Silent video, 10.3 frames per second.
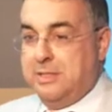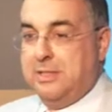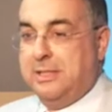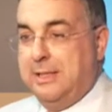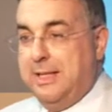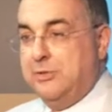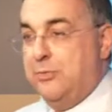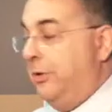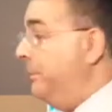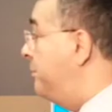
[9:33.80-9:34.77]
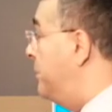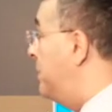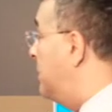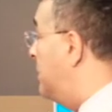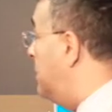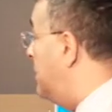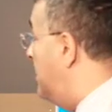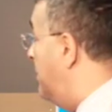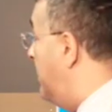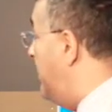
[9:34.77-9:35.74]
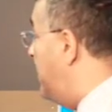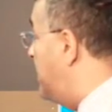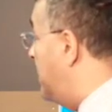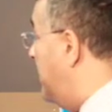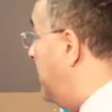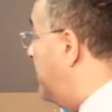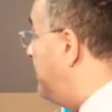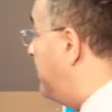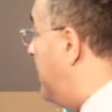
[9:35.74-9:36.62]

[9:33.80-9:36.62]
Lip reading: is a little later on. But basically,